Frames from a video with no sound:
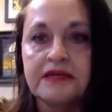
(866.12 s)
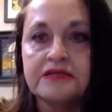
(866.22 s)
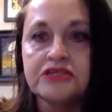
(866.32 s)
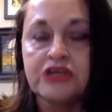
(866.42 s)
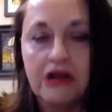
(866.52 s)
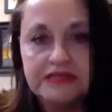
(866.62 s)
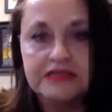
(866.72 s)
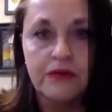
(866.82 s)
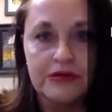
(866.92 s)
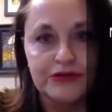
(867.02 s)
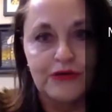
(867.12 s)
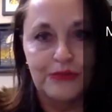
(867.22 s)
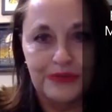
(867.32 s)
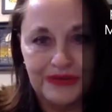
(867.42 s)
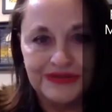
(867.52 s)
she also was her
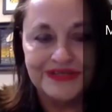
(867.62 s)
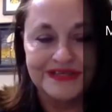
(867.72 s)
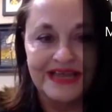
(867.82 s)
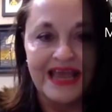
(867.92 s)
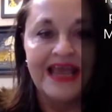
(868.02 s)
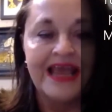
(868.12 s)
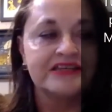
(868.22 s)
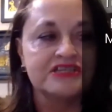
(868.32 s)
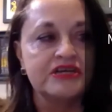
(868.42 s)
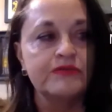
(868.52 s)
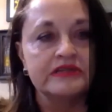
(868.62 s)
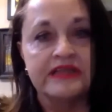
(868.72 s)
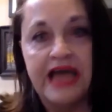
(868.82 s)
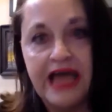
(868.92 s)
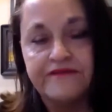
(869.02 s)
own person. And she would
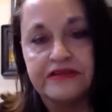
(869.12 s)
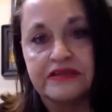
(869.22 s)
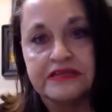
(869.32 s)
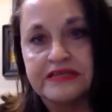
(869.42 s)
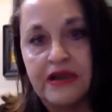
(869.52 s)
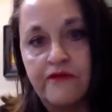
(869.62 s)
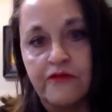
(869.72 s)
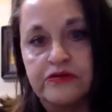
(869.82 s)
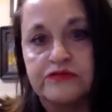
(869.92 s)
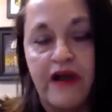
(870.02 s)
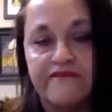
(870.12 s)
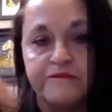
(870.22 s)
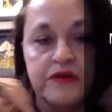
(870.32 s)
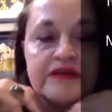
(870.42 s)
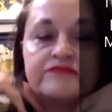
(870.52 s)
laugh at this Air Force wife
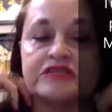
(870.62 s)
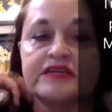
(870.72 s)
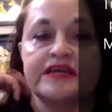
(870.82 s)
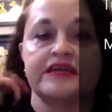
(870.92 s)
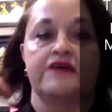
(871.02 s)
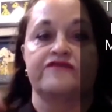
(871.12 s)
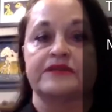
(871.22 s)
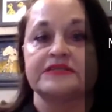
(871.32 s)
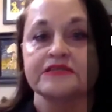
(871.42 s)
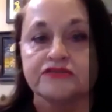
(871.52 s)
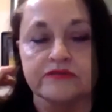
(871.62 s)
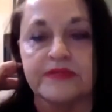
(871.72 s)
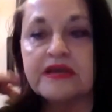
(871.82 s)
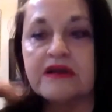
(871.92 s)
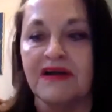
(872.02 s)
book, and she'd get it out for my sister and
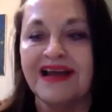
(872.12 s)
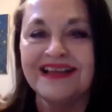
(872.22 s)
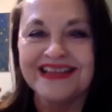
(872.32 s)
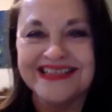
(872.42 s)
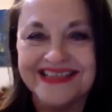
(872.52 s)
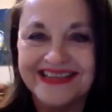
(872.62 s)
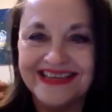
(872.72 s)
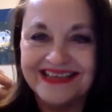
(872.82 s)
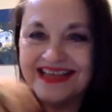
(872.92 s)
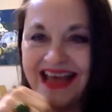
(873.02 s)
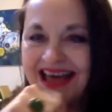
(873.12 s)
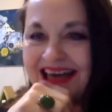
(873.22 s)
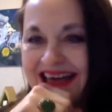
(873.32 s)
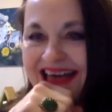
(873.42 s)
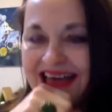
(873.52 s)
me and go, listen to this.
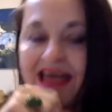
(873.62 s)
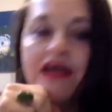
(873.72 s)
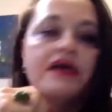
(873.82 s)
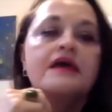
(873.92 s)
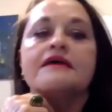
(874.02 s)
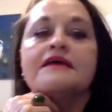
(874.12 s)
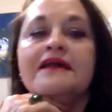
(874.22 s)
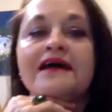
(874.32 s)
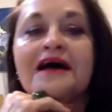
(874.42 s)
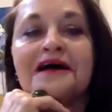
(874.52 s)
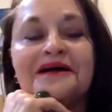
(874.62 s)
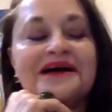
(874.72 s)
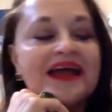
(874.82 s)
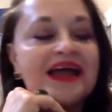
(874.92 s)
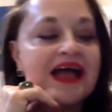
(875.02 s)

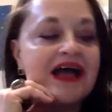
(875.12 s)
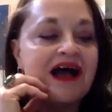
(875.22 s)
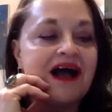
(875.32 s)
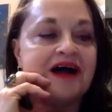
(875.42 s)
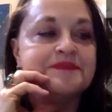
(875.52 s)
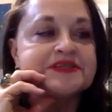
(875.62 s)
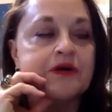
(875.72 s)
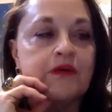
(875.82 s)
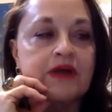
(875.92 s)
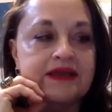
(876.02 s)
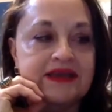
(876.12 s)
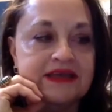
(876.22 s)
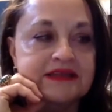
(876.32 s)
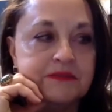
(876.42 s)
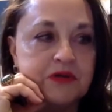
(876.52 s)
And, so
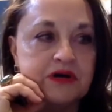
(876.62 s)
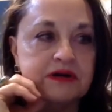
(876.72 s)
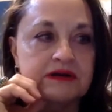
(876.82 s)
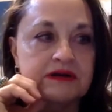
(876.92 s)
in the book,